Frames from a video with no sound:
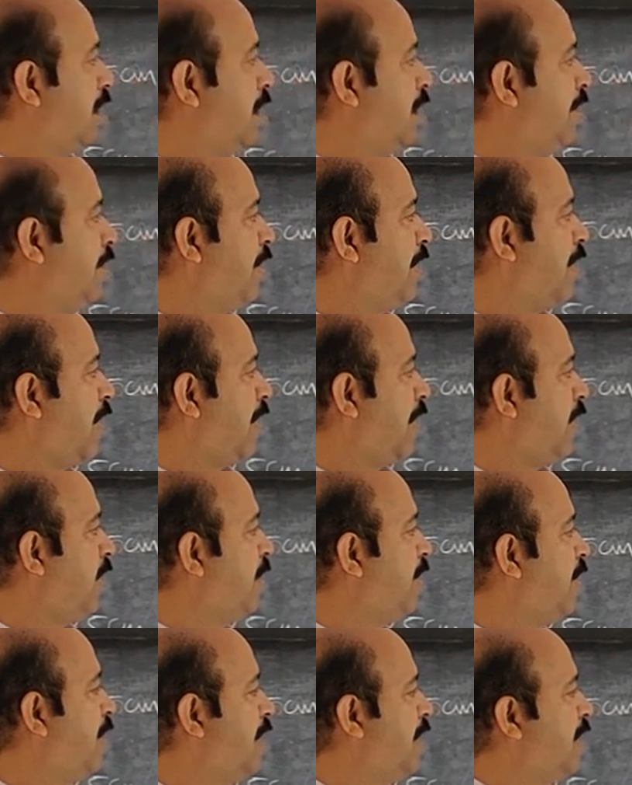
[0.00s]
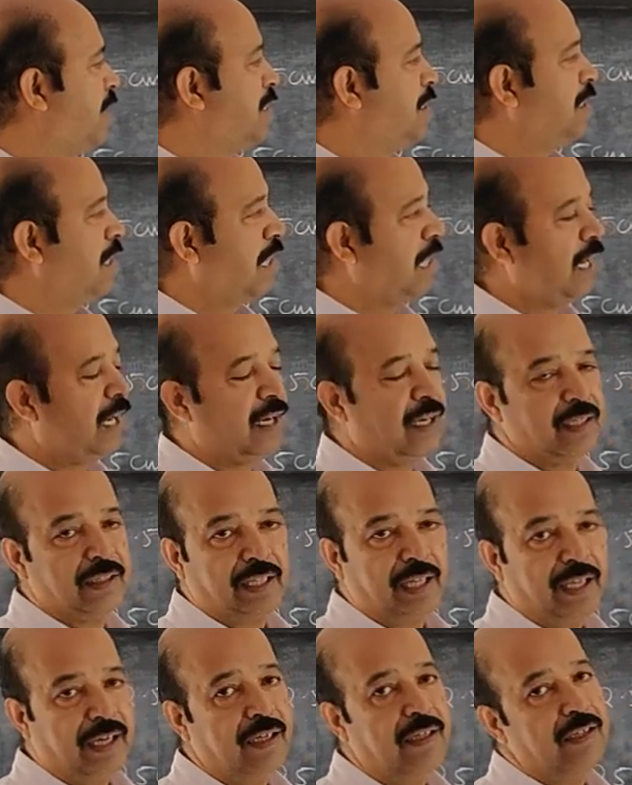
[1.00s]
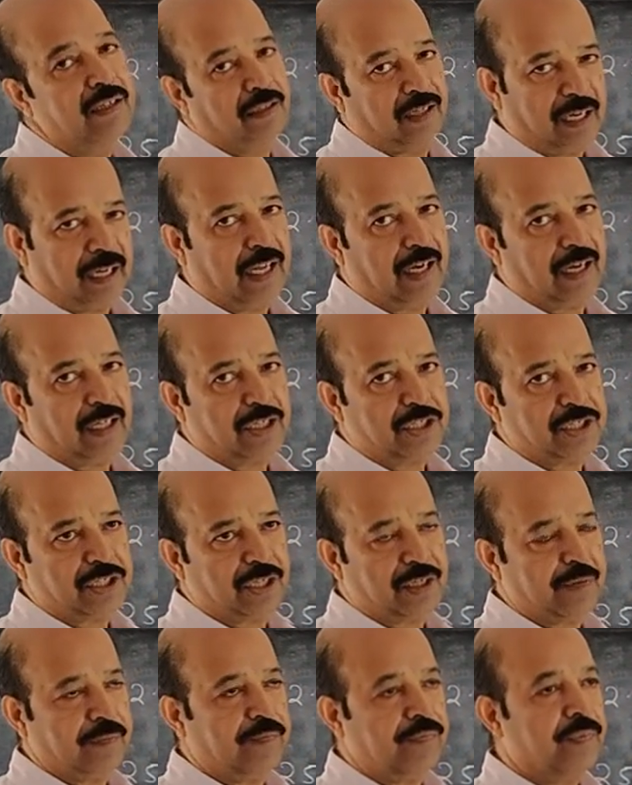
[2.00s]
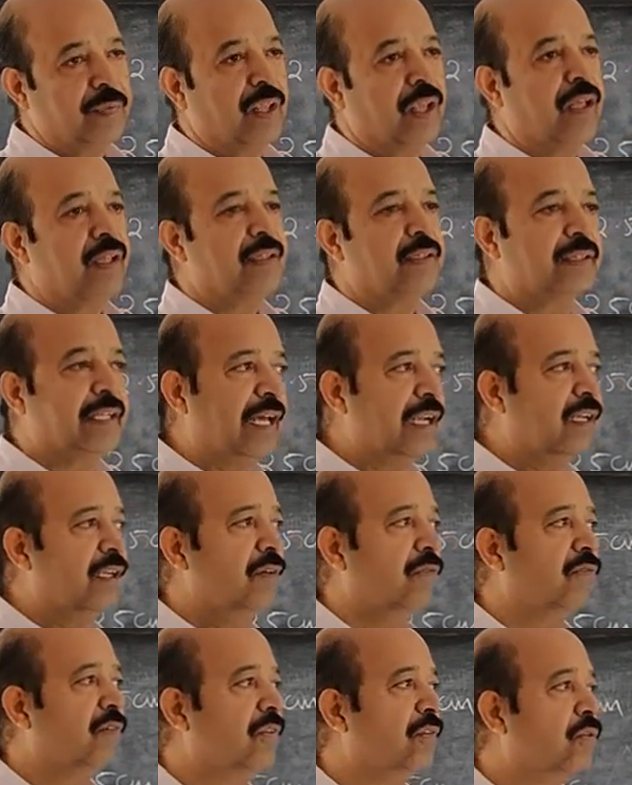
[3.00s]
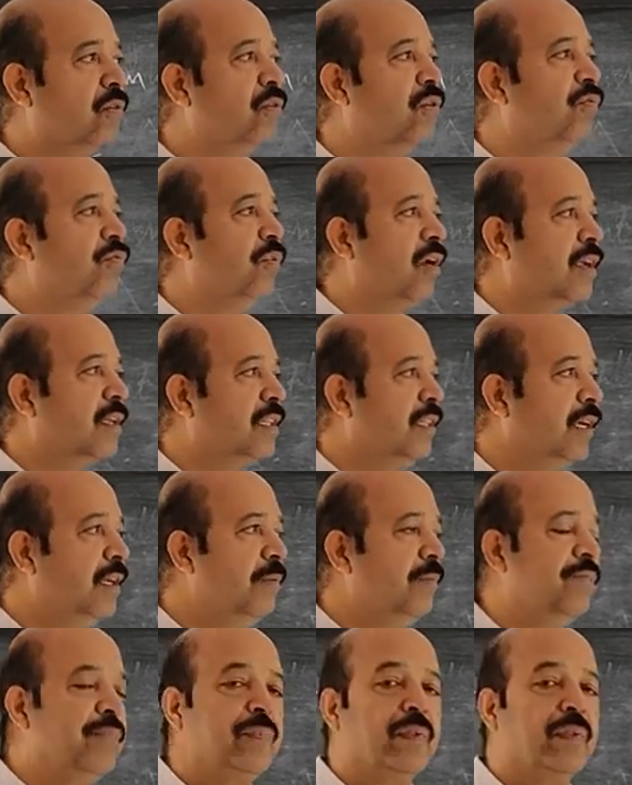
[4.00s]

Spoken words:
defects and their correction. Then we will go for the